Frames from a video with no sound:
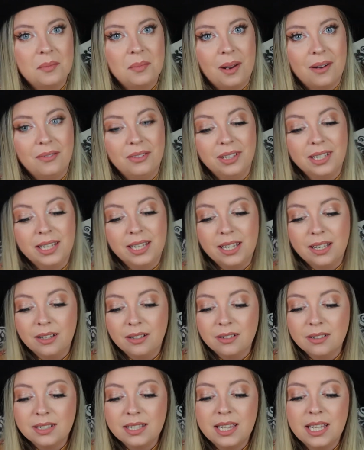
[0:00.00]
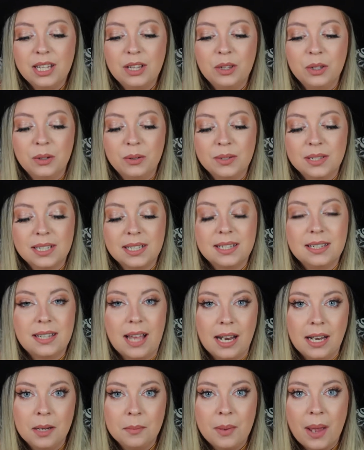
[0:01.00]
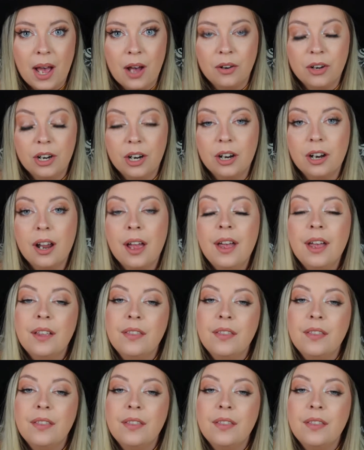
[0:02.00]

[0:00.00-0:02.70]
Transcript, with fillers: Beverly Hills, the loose setting powder.